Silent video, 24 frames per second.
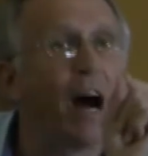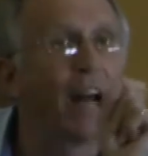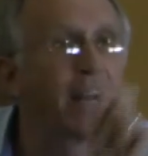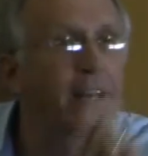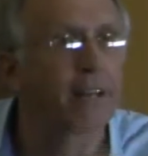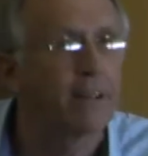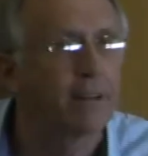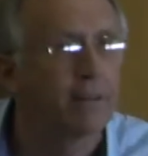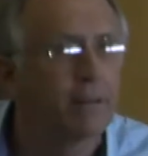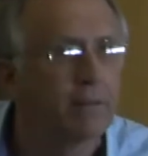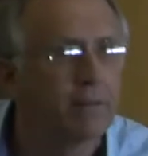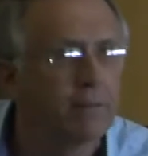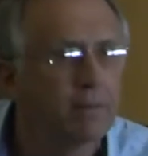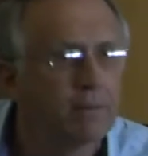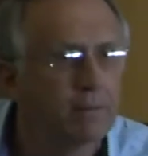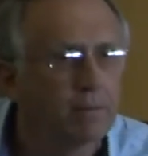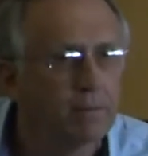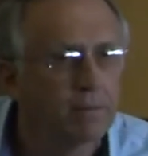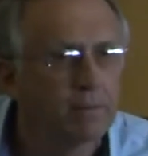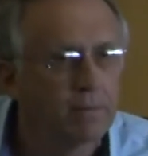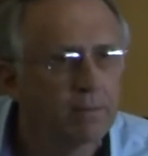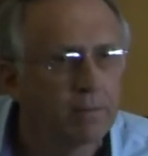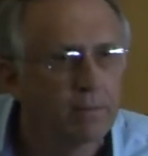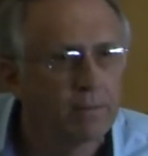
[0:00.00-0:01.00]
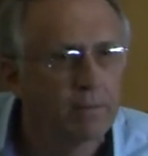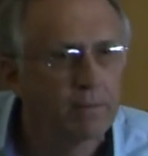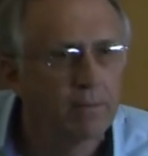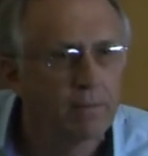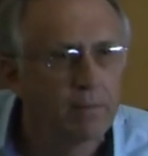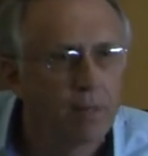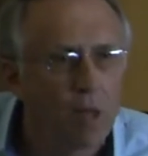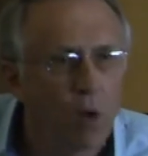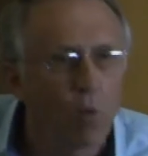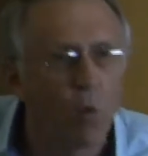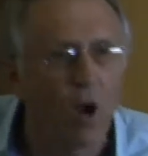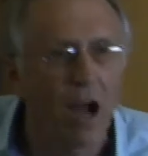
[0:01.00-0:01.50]
one.
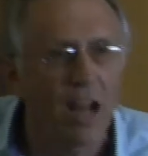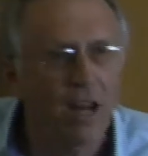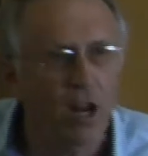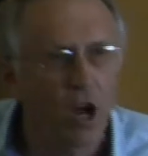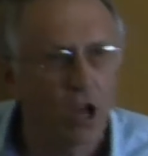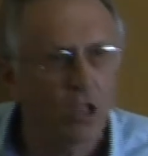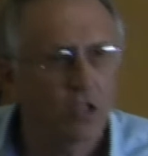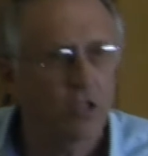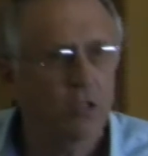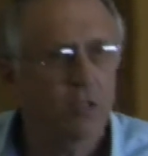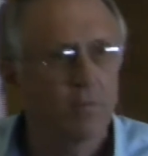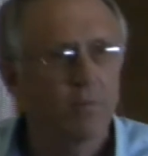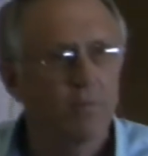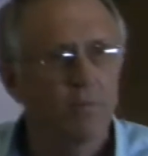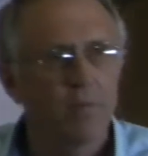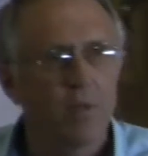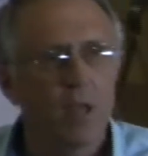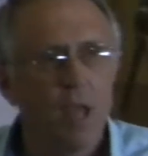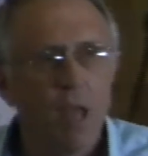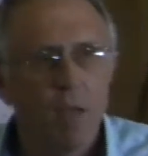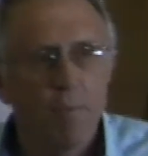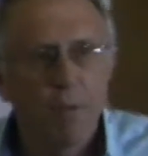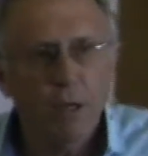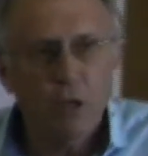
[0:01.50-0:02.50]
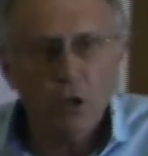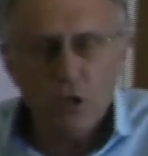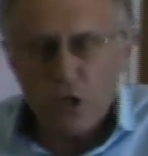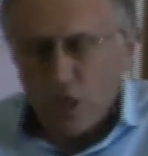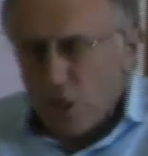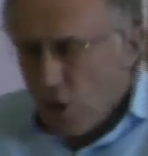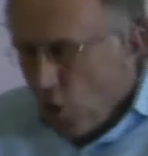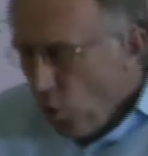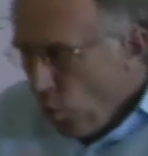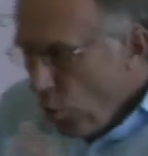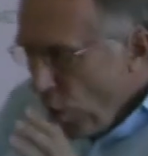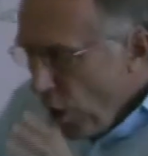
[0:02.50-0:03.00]
Why not? Because
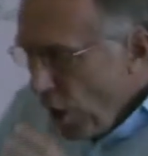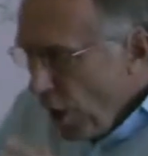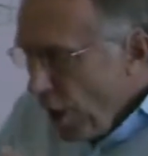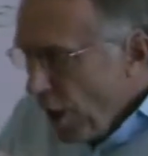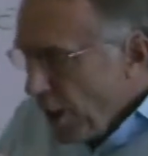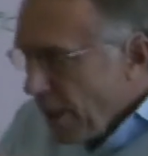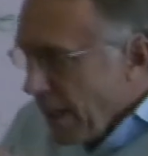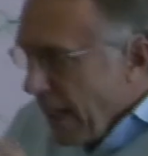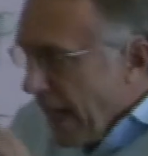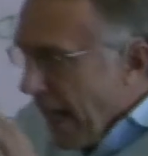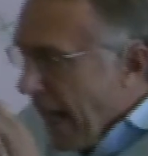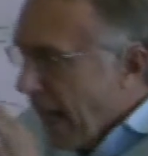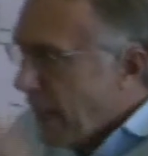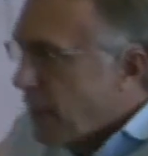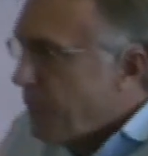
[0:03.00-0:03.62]
in the word